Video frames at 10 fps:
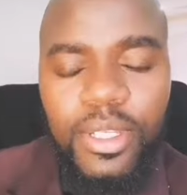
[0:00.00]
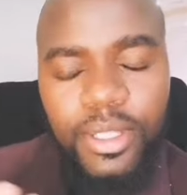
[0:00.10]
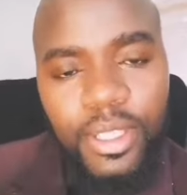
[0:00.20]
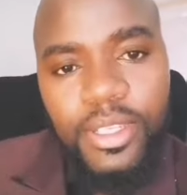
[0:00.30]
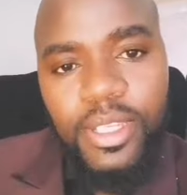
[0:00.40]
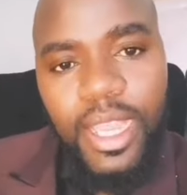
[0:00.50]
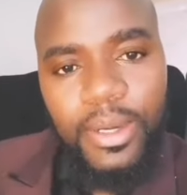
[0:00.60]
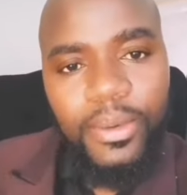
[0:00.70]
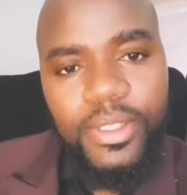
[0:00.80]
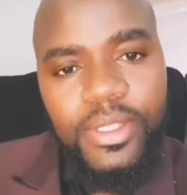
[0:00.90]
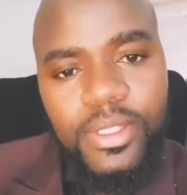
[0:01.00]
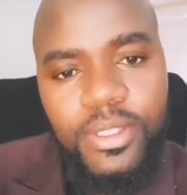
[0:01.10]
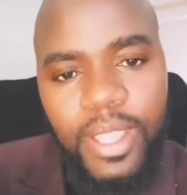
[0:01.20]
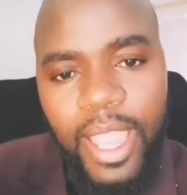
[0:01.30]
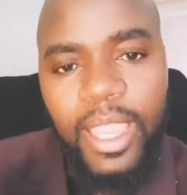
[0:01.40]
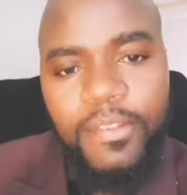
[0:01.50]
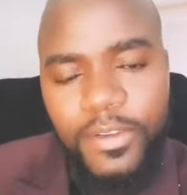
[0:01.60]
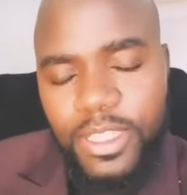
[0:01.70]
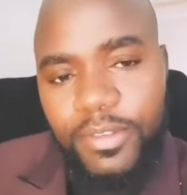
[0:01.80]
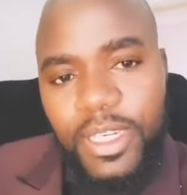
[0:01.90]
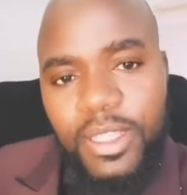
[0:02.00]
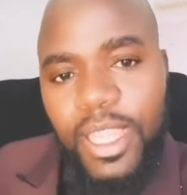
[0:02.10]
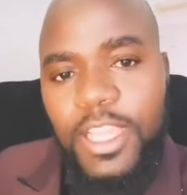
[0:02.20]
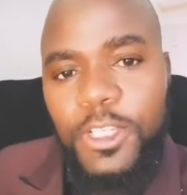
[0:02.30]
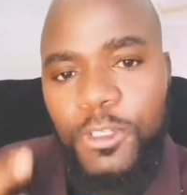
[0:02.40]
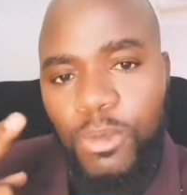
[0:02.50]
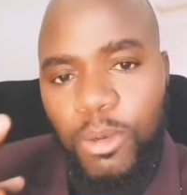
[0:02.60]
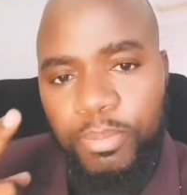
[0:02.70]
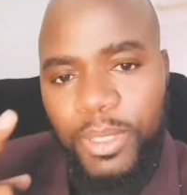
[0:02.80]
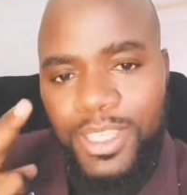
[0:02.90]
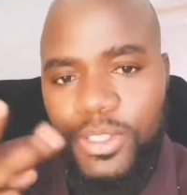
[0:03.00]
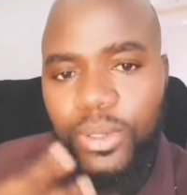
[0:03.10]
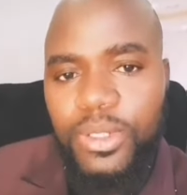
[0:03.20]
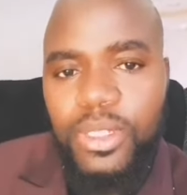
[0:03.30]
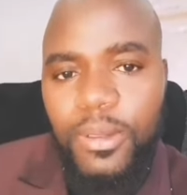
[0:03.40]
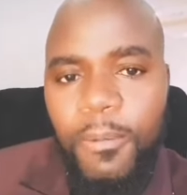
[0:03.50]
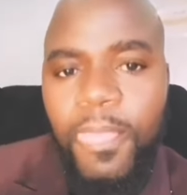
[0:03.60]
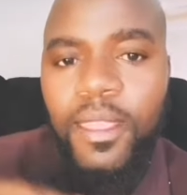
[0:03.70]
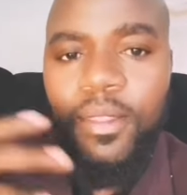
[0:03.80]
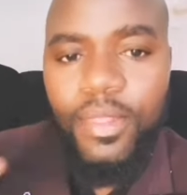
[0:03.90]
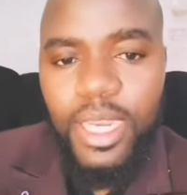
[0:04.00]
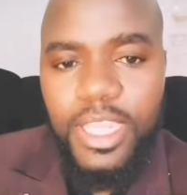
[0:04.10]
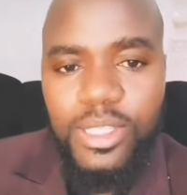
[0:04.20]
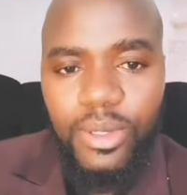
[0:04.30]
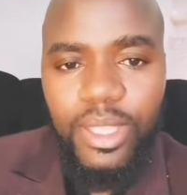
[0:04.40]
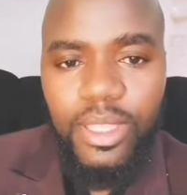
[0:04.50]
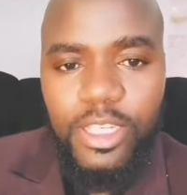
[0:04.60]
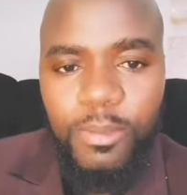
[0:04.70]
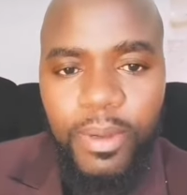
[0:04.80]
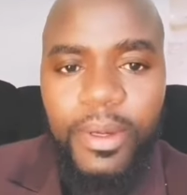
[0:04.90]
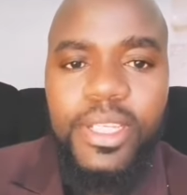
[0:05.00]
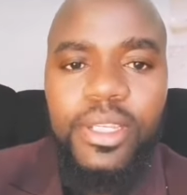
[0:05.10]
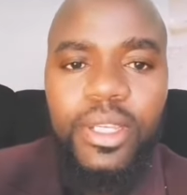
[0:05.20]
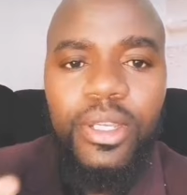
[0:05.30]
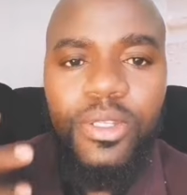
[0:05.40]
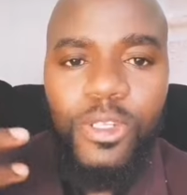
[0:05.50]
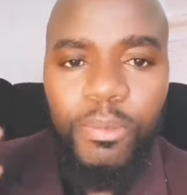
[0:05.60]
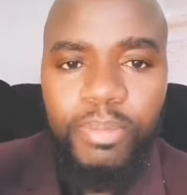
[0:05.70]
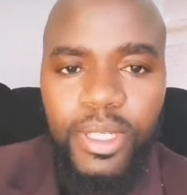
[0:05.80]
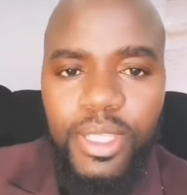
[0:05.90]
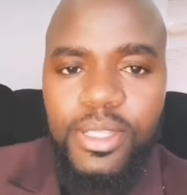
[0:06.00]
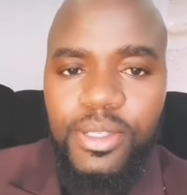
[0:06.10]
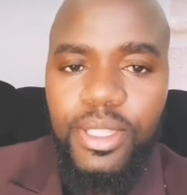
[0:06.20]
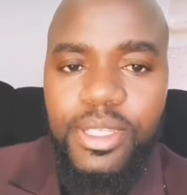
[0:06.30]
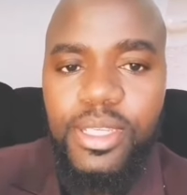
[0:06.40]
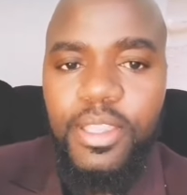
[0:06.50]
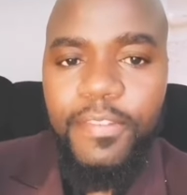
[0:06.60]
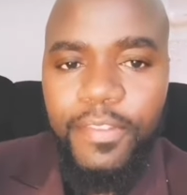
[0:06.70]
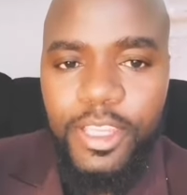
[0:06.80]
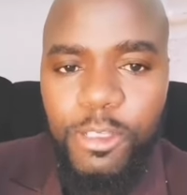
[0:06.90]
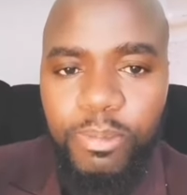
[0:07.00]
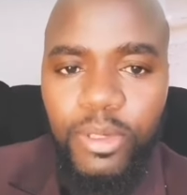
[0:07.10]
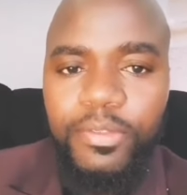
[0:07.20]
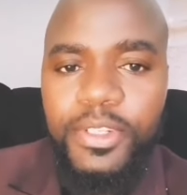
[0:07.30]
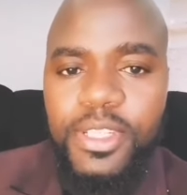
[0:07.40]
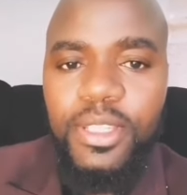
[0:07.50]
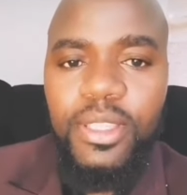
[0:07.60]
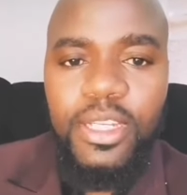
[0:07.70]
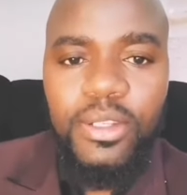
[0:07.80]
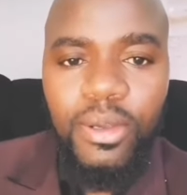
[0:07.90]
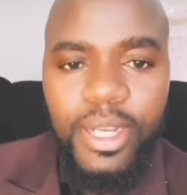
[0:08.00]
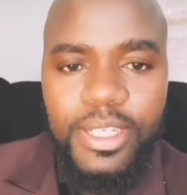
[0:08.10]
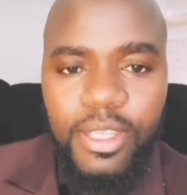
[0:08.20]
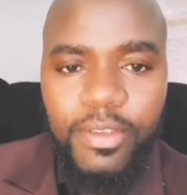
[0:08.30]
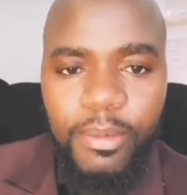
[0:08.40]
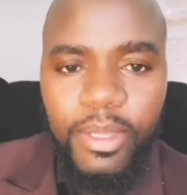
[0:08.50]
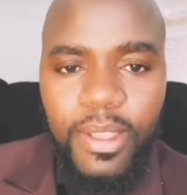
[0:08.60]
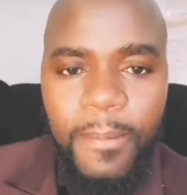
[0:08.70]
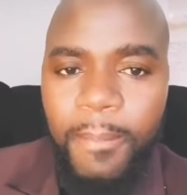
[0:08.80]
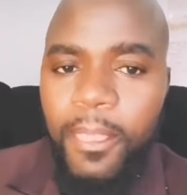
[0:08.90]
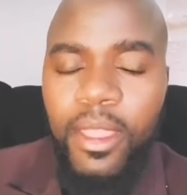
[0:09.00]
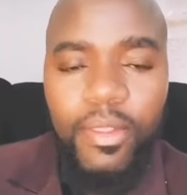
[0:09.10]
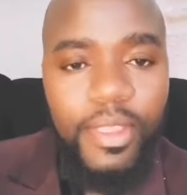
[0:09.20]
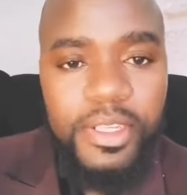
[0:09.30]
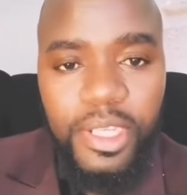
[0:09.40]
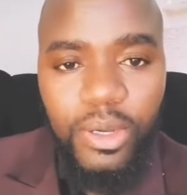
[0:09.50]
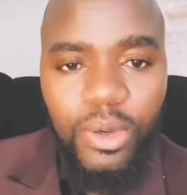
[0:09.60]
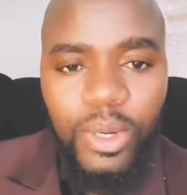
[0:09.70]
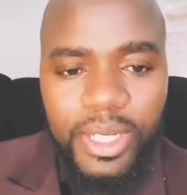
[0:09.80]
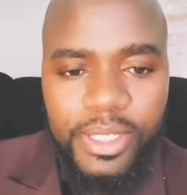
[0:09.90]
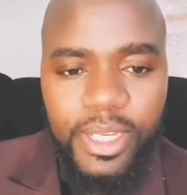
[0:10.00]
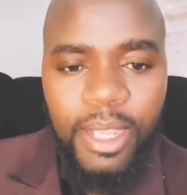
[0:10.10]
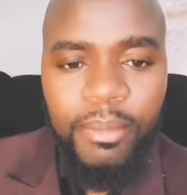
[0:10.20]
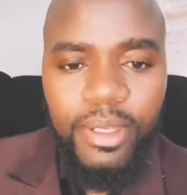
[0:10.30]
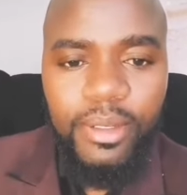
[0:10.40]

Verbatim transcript: These are not AK-47, they are small pistols that I saw in the spirit. So please, this is the first prophecy that God has given me. The second one is coming.